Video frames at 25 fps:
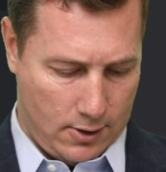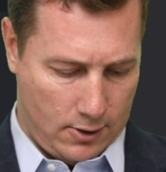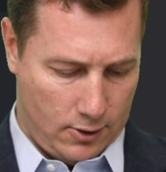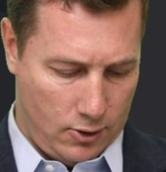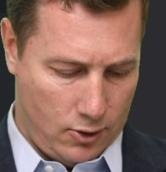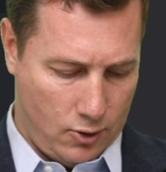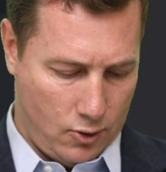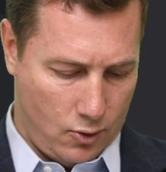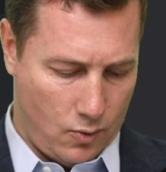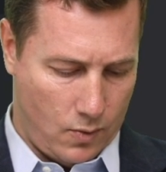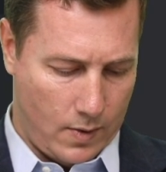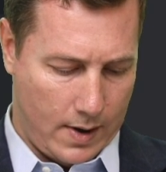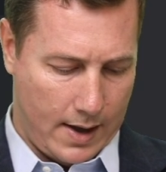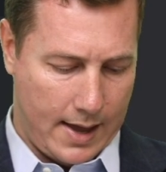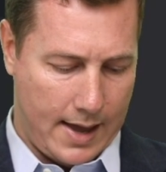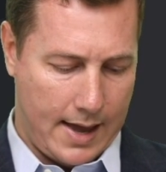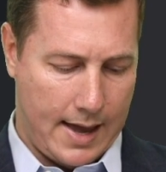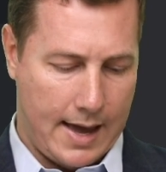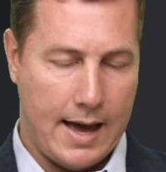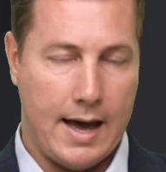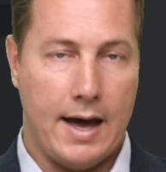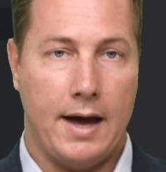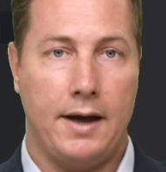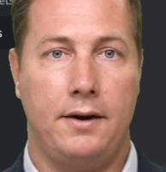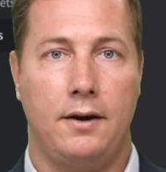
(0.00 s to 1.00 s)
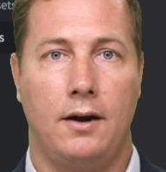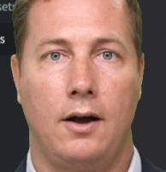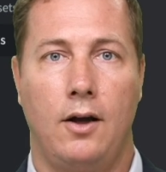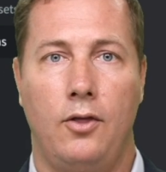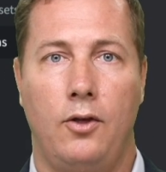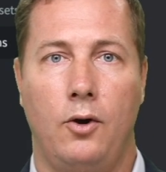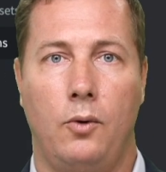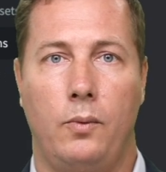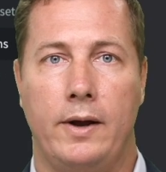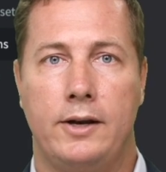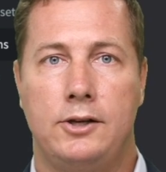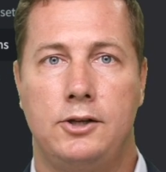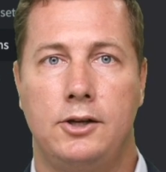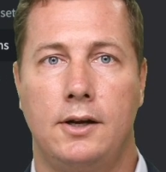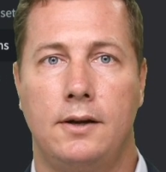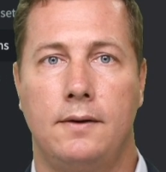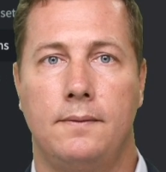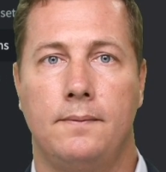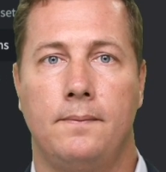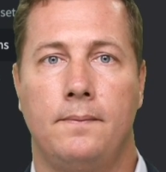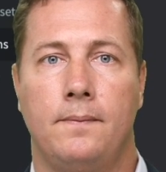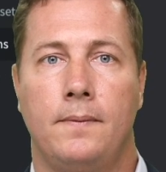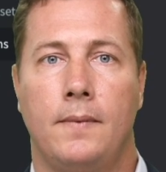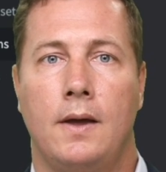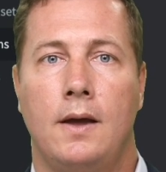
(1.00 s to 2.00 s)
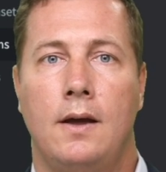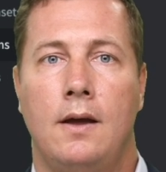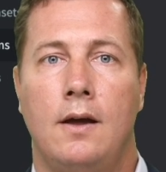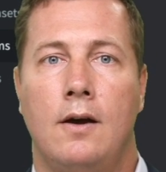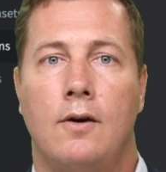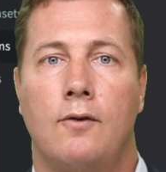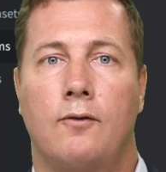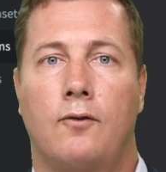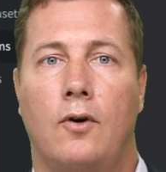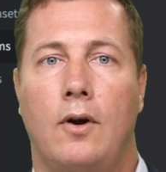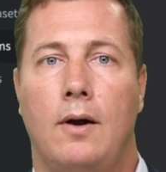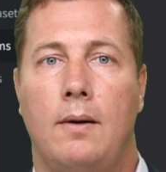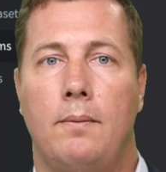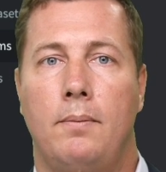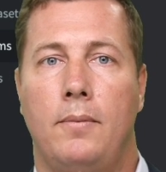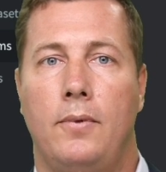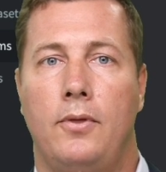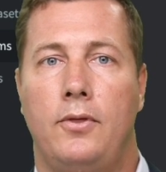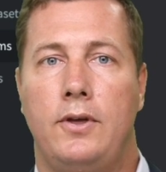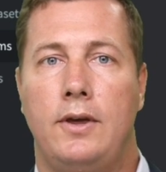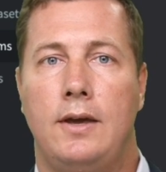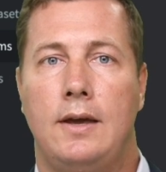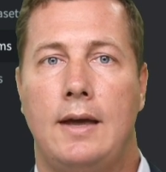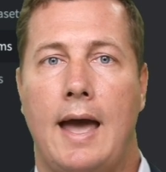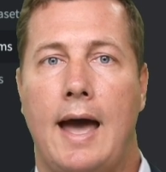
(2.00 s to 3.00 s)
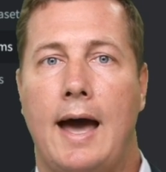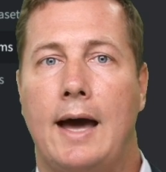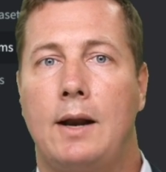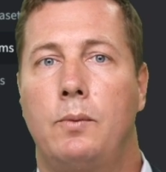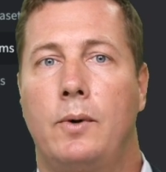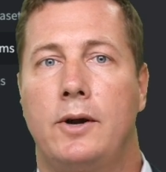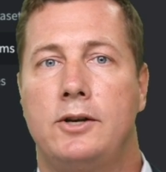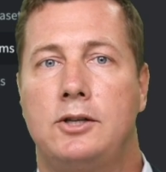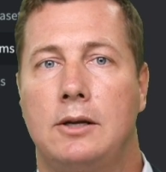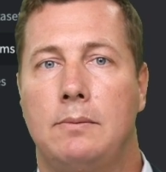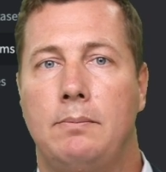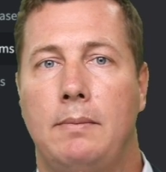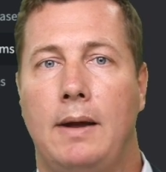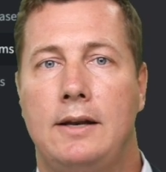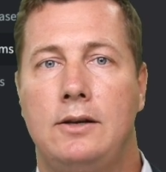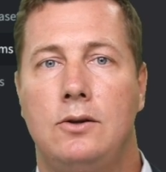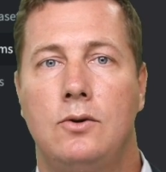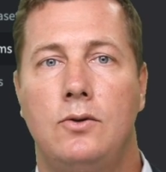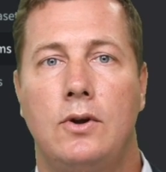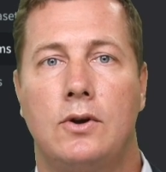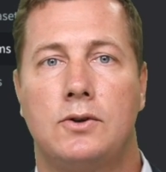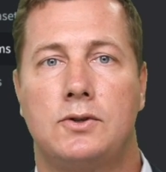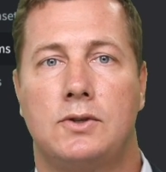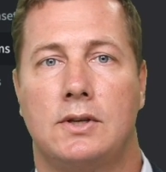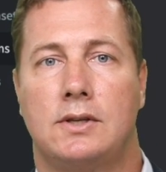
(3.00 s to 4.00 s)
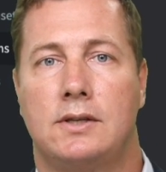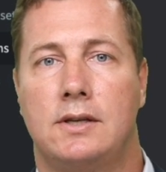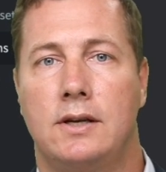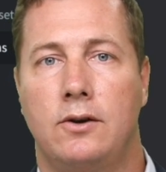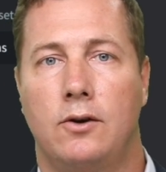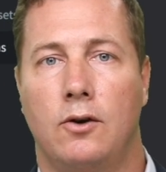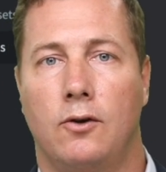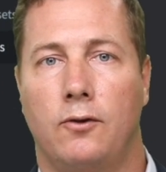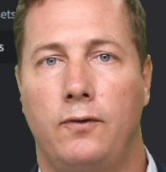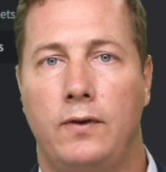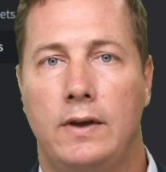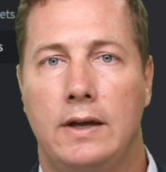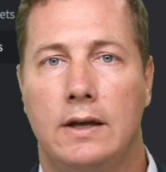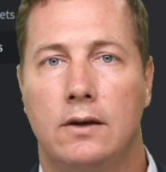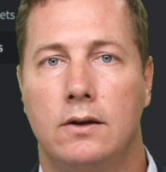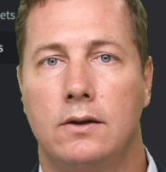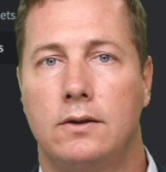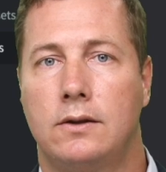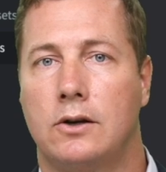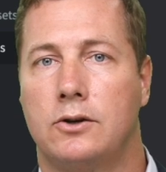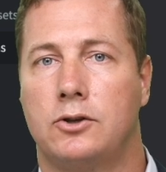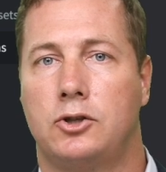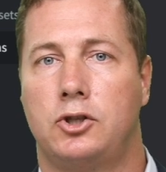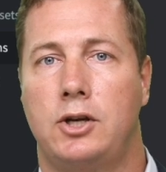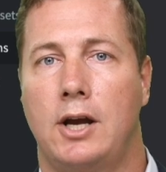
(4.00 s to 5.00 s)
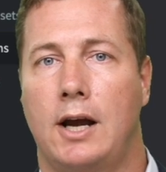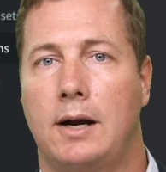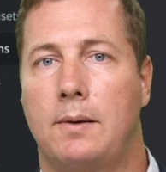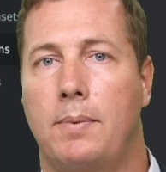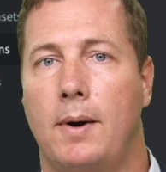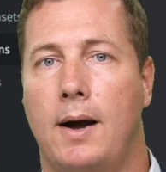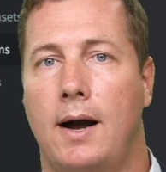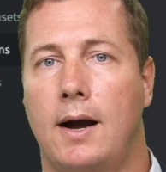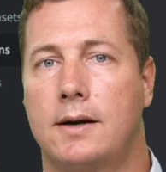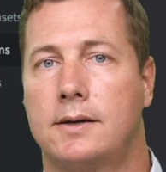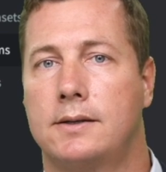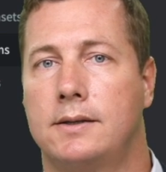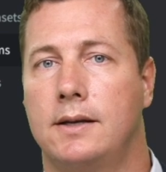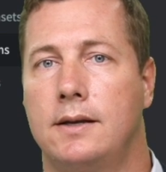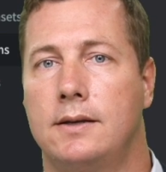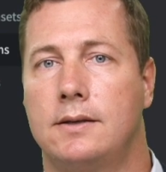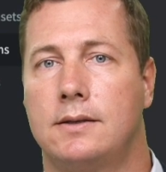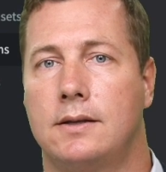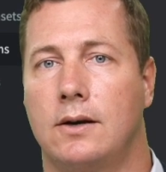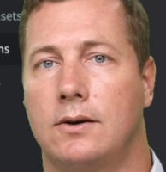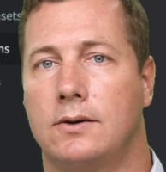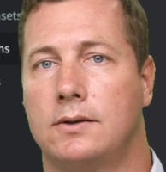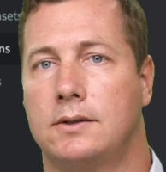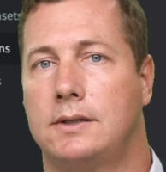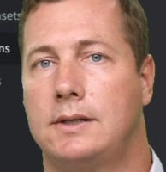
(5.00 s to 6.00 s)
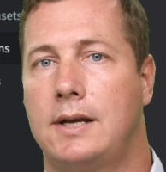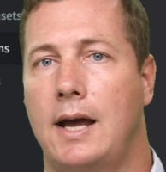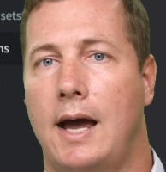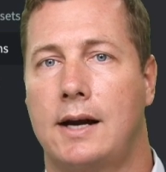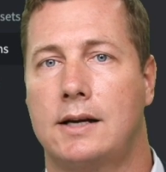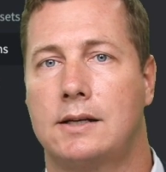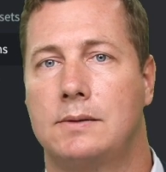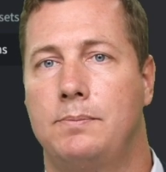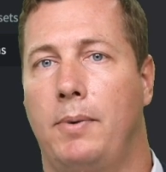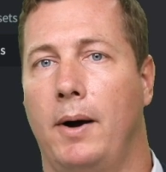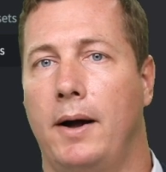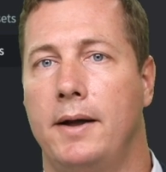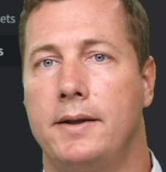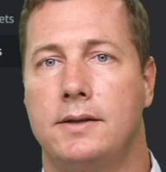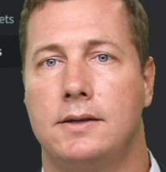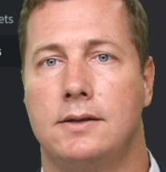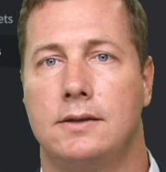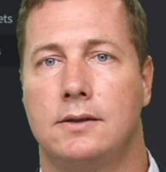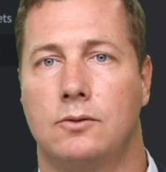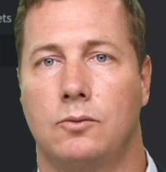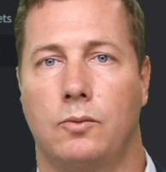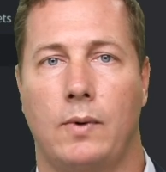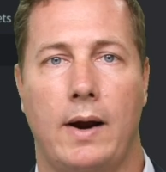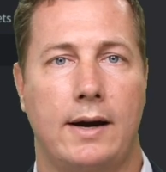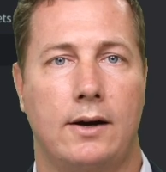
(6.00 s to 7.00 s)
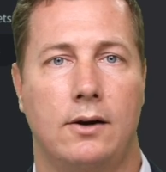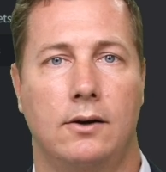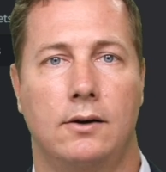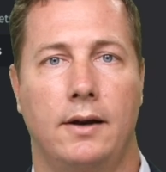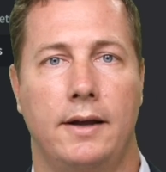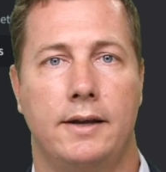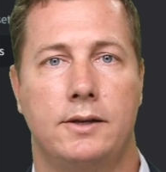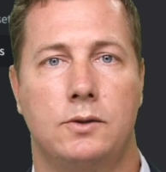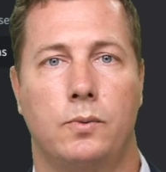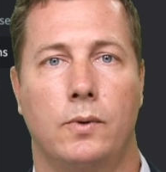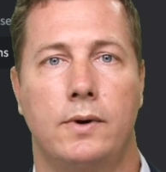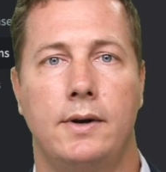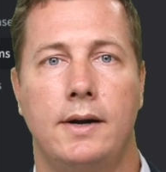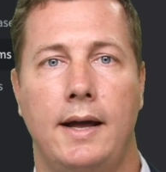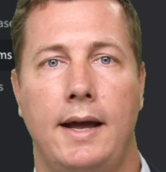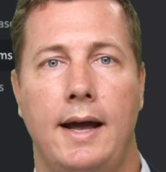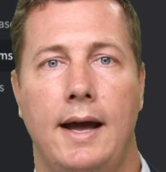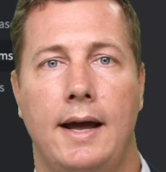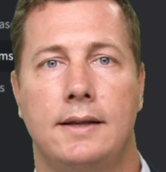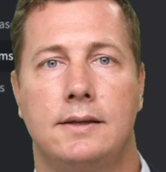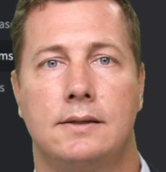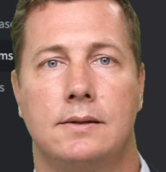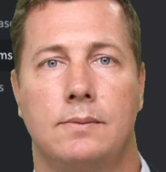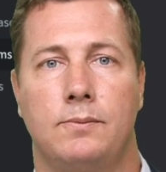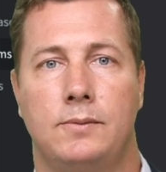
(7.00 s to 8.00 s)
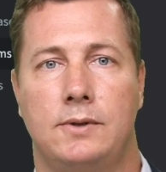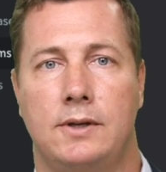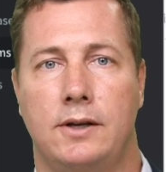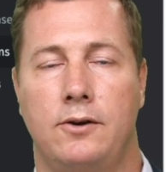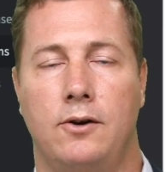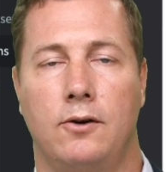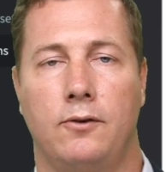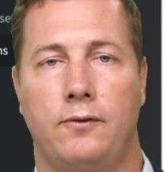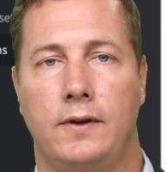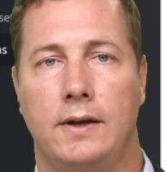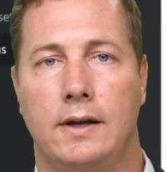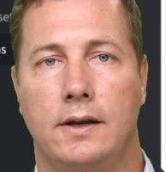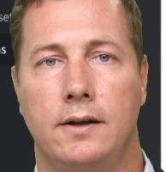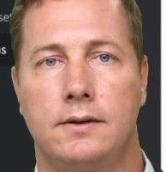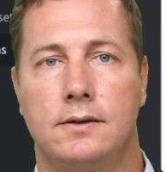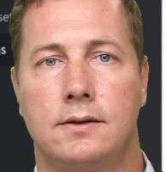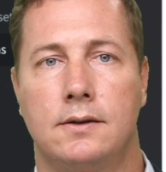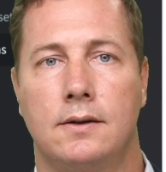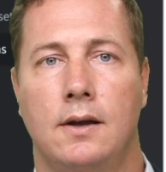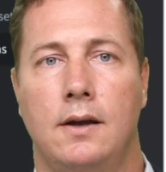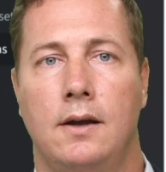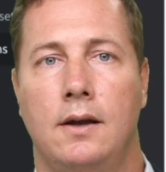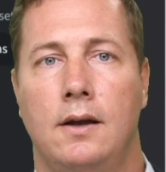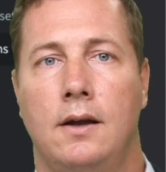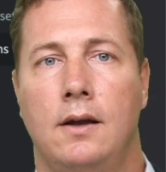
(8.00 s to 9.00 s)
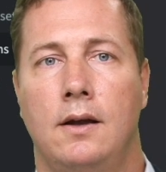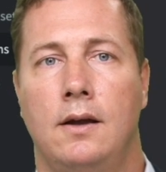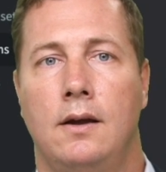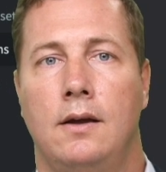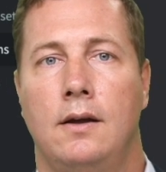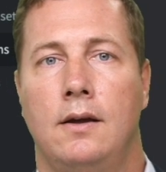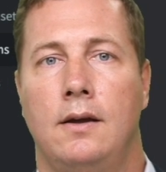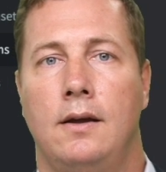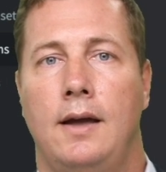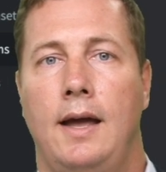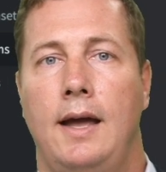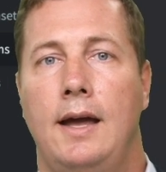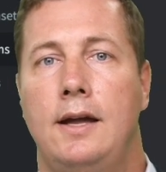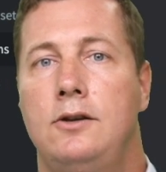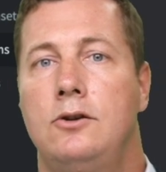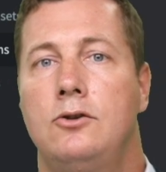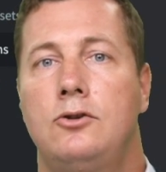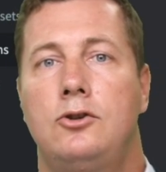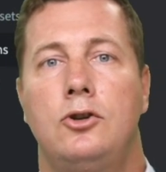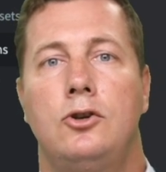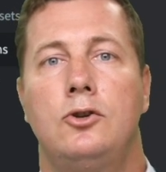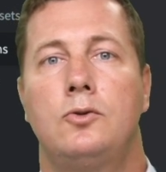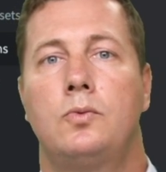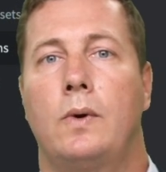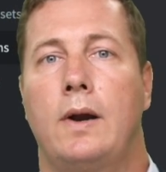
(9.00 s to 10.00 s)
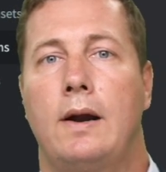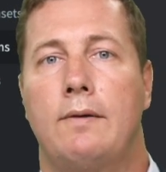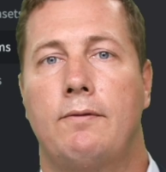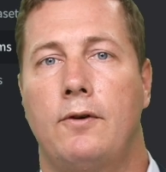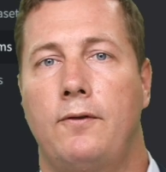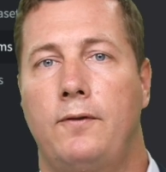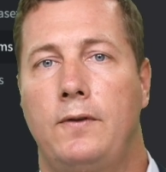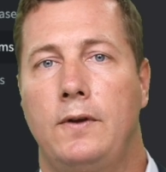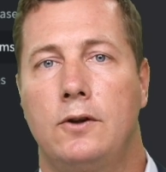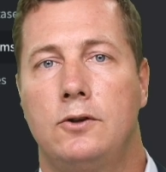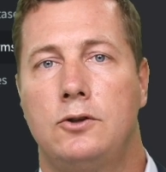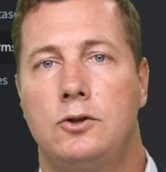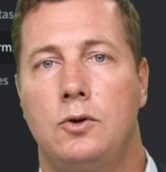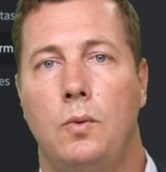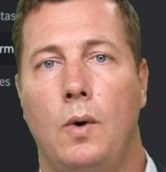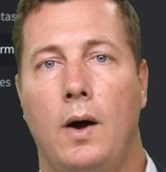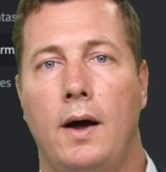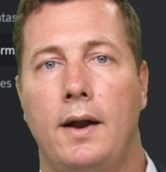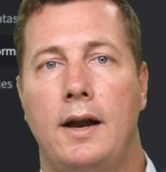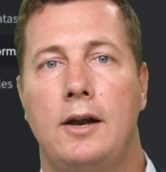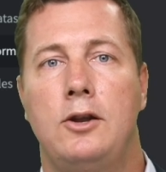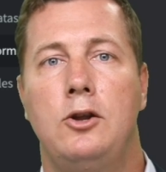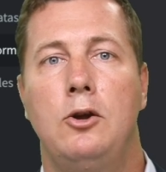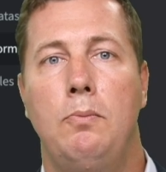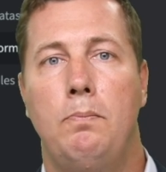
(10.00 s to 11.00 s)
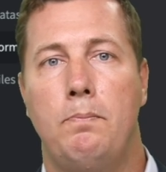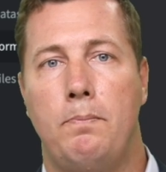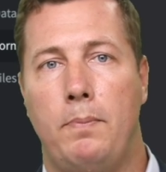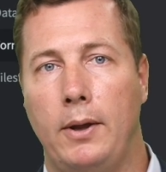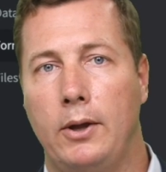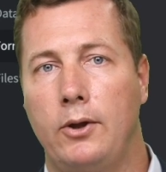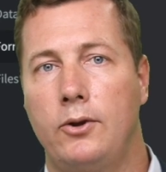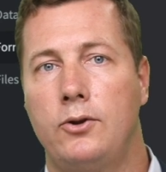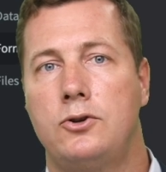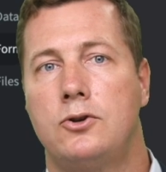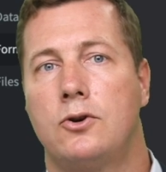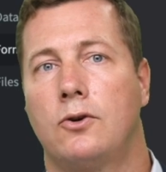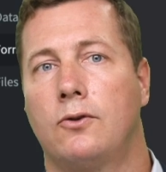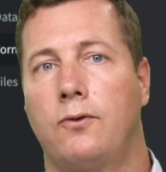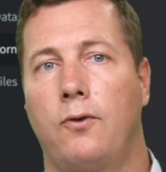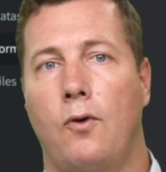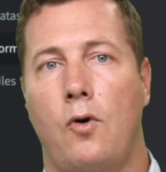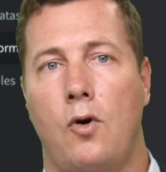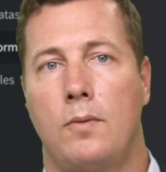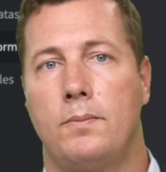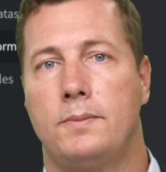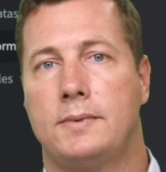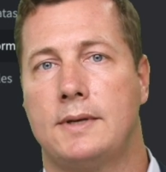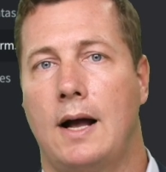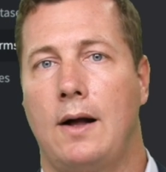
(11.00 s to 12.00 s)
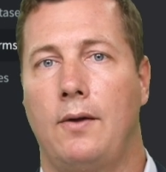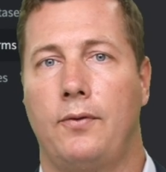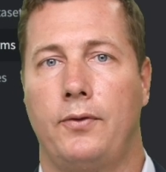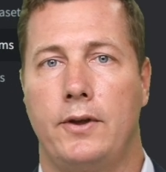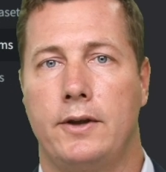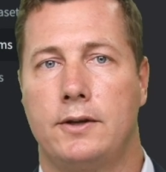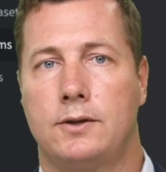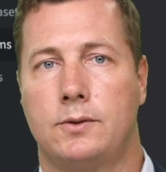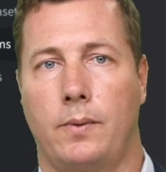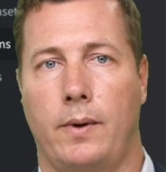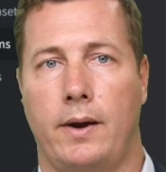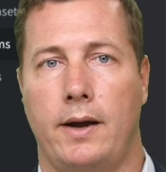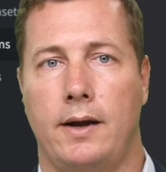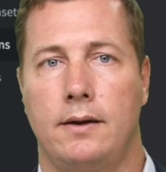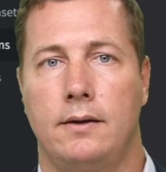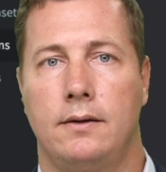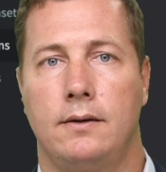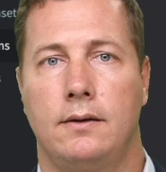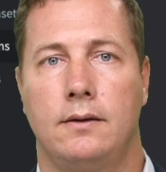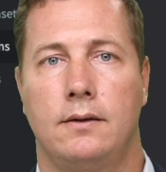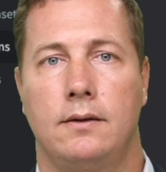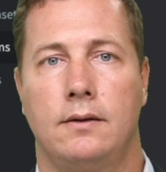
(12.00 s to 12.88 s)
you add the widget. From the Add Widget menu, there's a single field, there's checkboxes, there's text, buttons, record lists. We're going to add some single fields. And you choose whatever field you want, and you build your forms out this way.